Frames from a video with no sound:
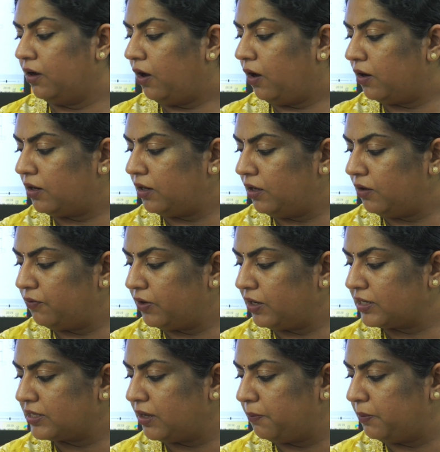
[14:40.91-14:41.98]
Or for
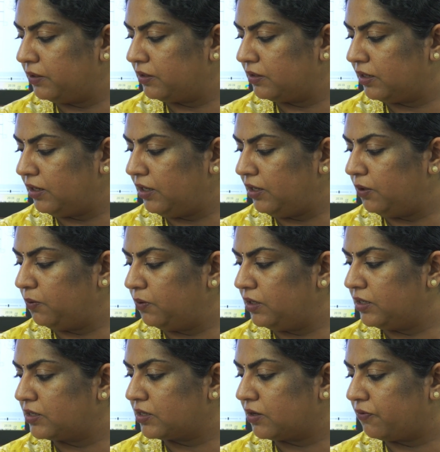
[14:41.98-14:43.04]
example, 3
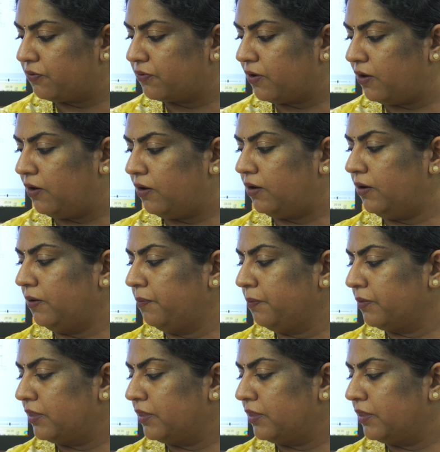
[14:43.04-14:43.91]
units of corn,